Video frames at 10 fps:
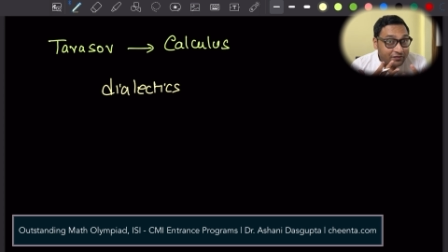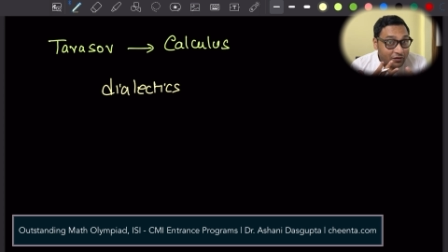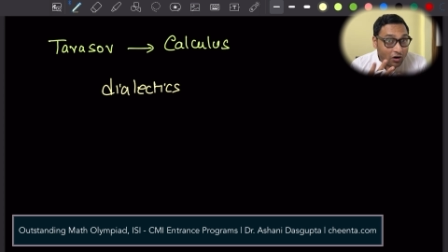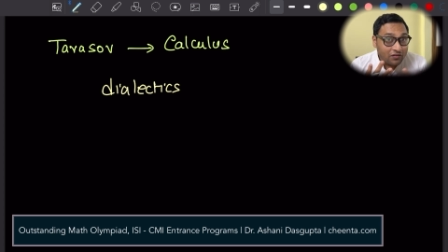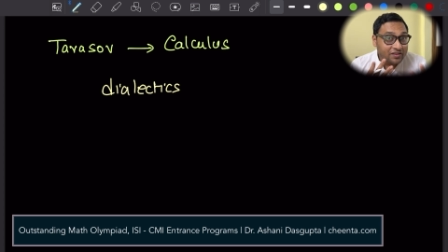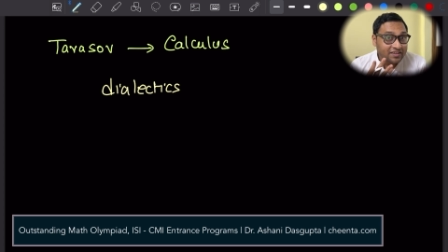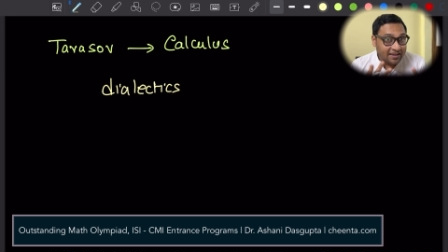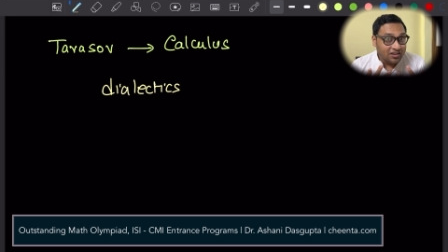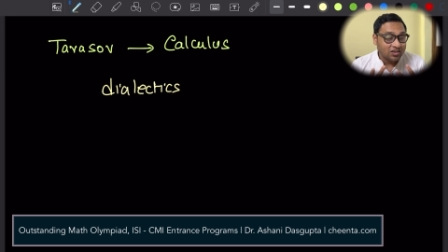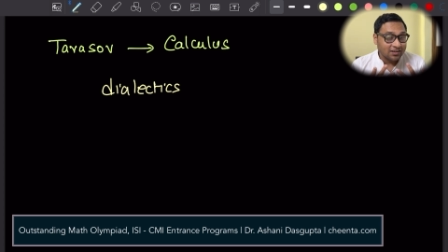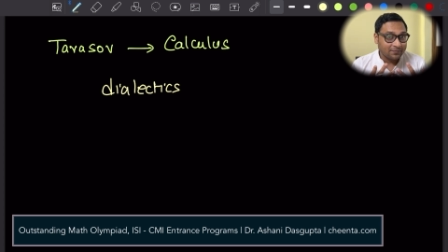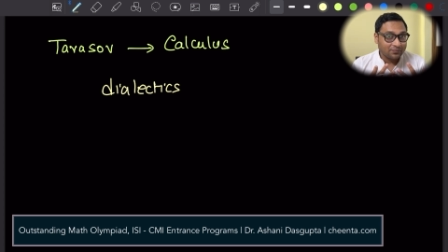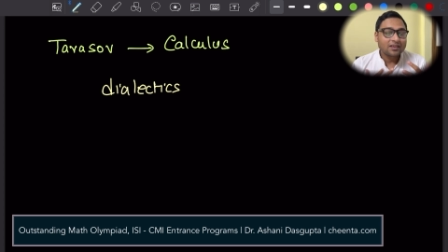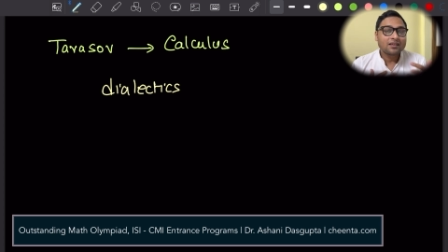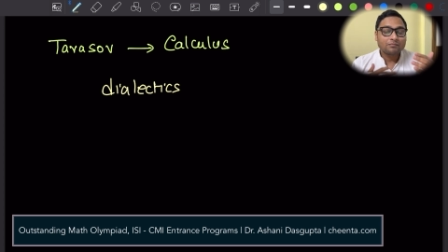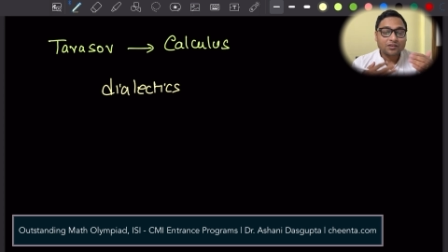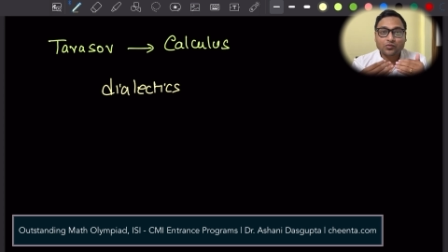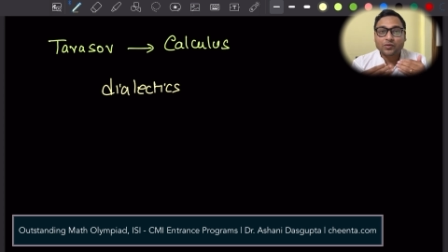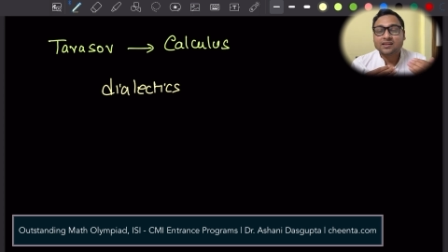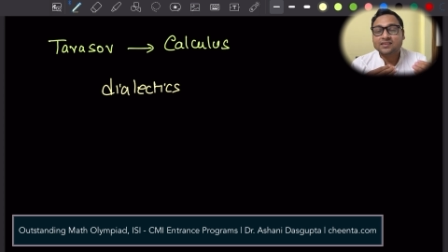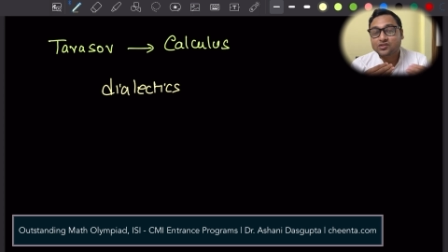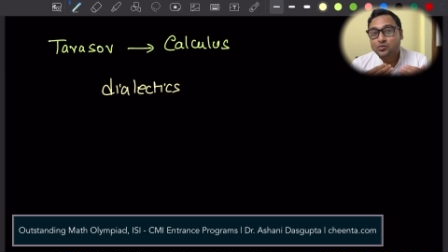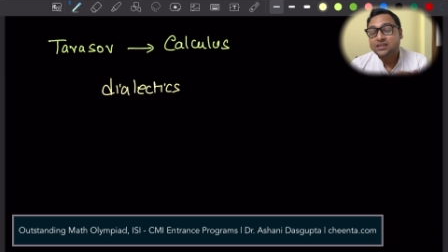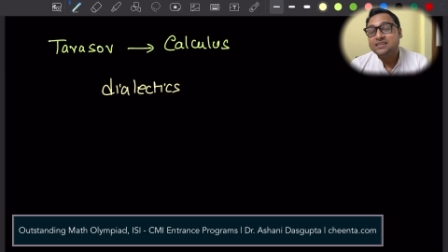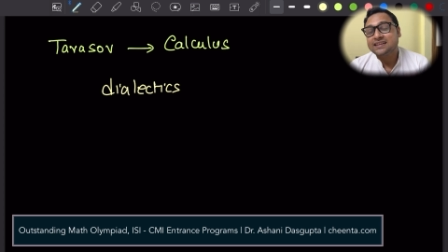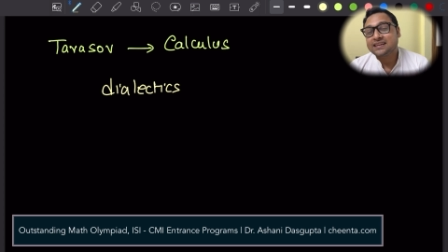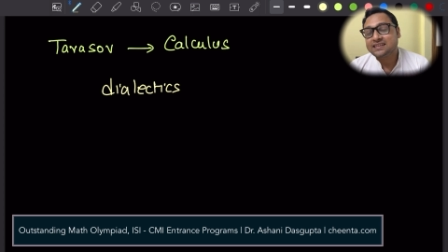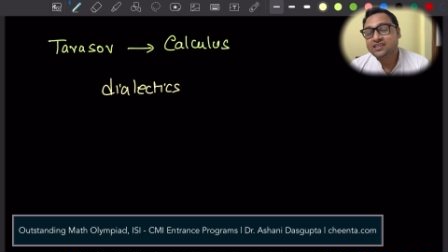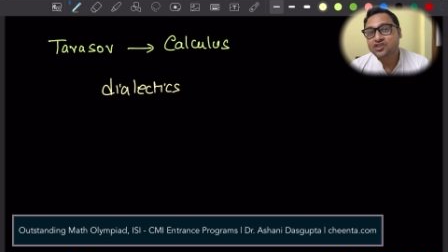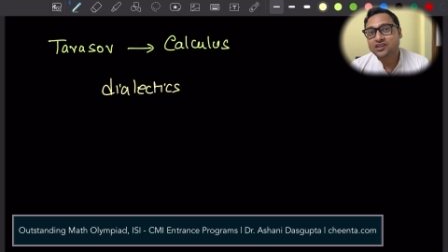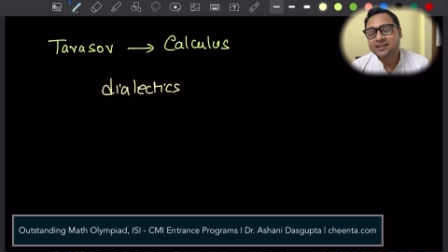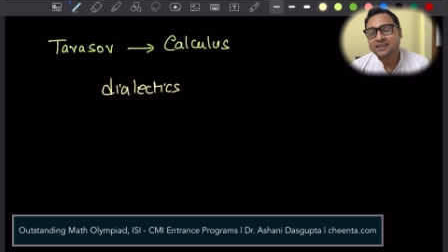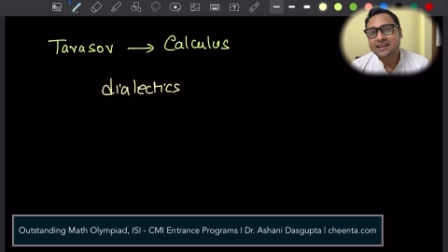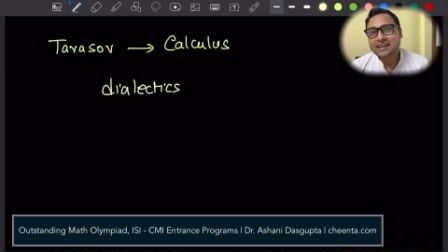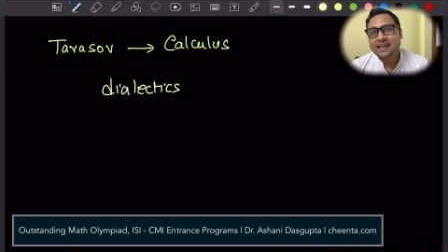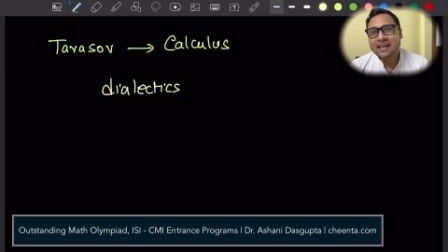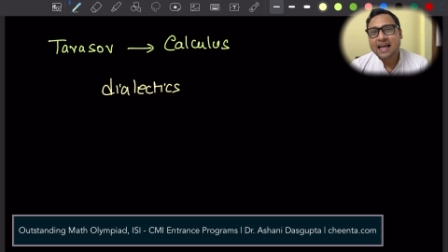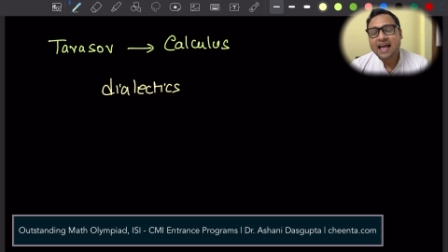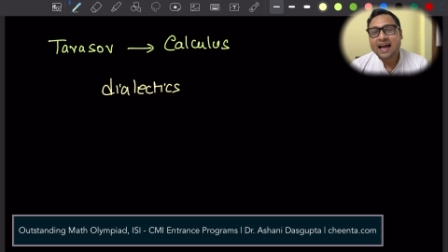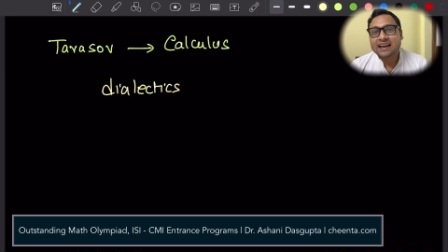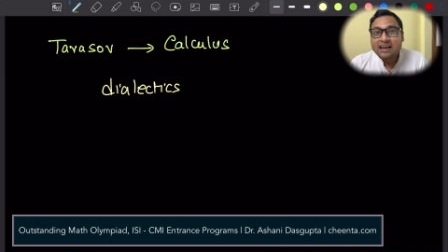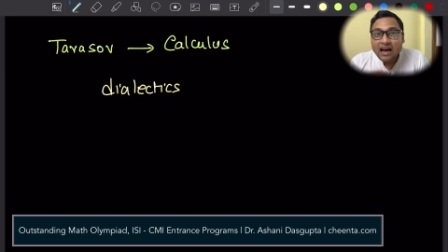conversation between a student and a teacher, and